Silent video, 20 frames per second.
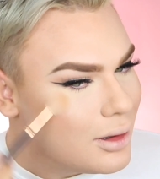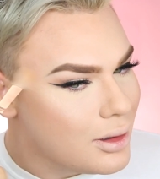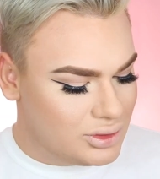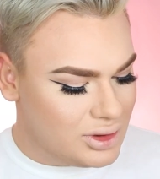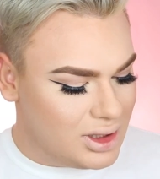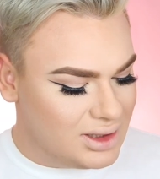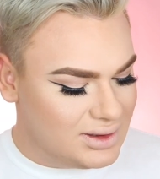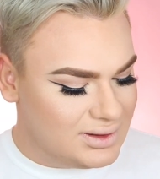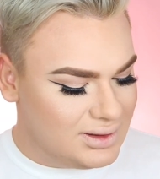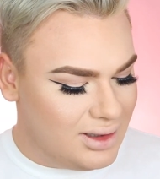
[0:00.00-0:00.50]

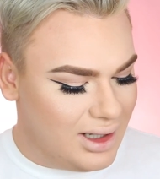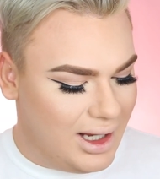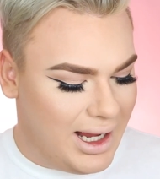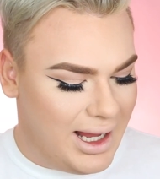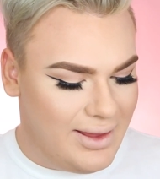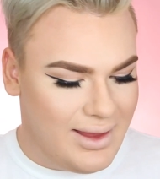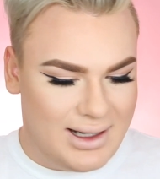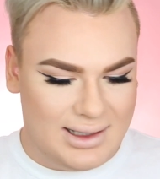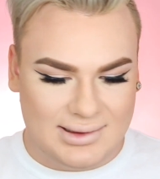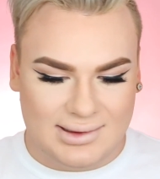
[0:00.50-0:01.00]
drugstore
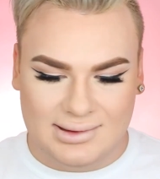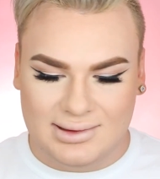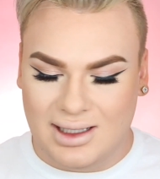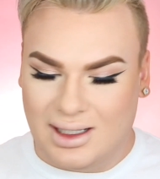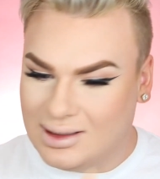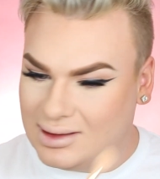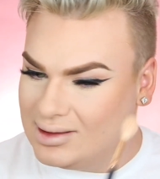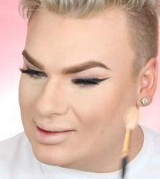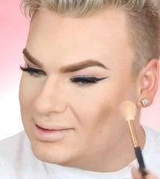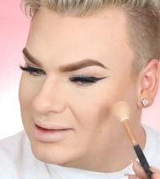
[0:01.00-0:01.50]
highlighters are
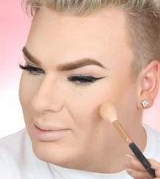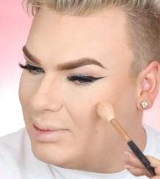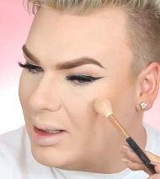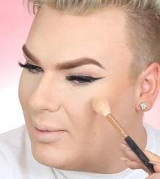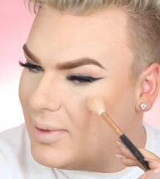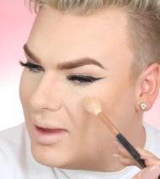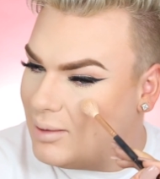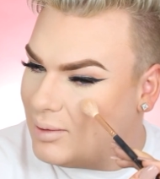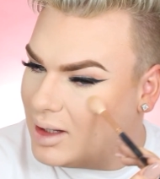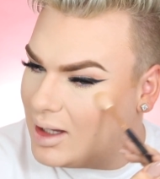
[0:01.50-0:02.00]
starting to step
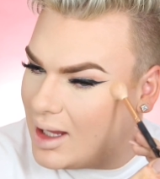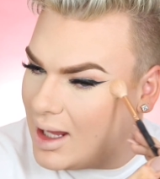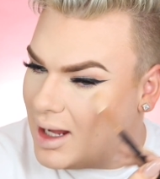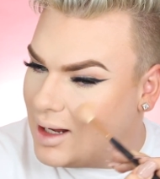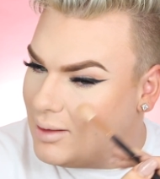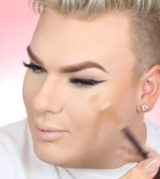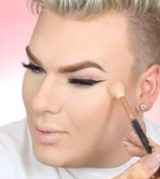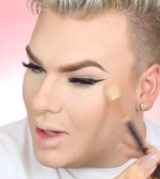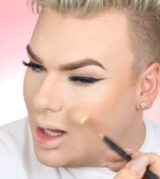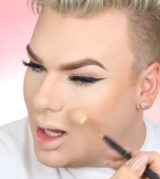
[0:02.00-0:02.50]
up their
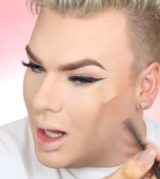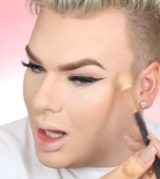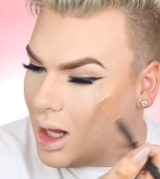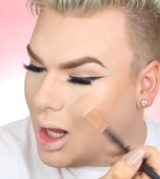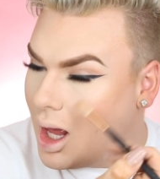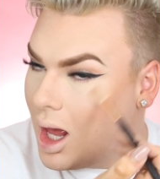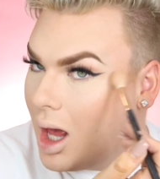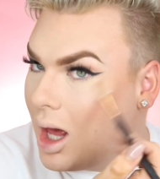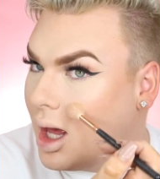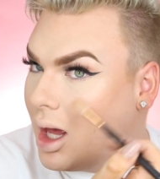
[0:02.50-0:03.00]
game
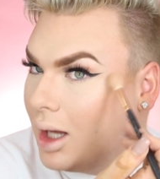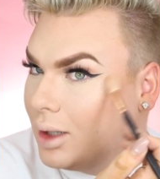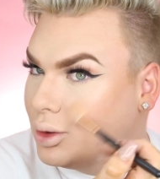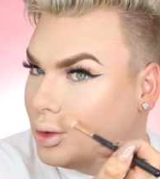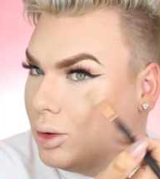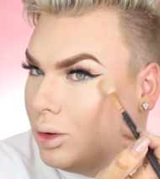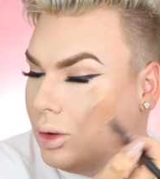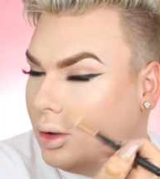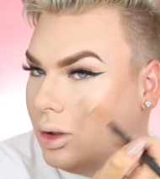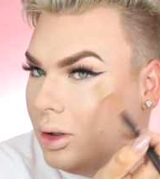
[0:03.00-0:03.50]

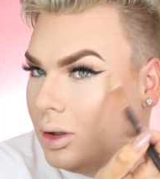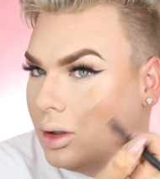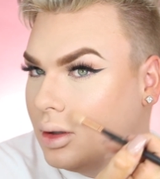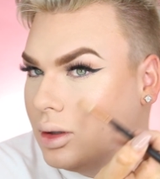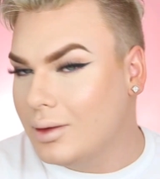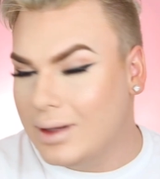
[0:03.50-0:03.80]
hardcore.